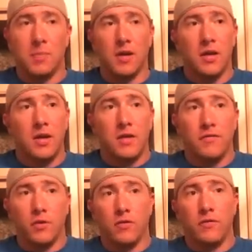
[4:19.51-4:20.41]
but
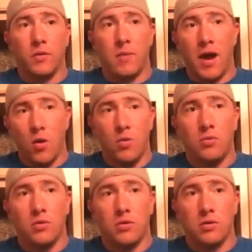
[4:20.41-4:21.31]
for my
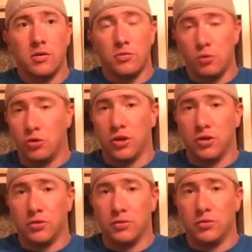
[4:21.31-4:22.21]
own
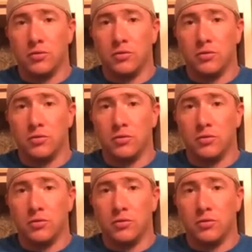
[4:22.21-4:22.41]
nutrition,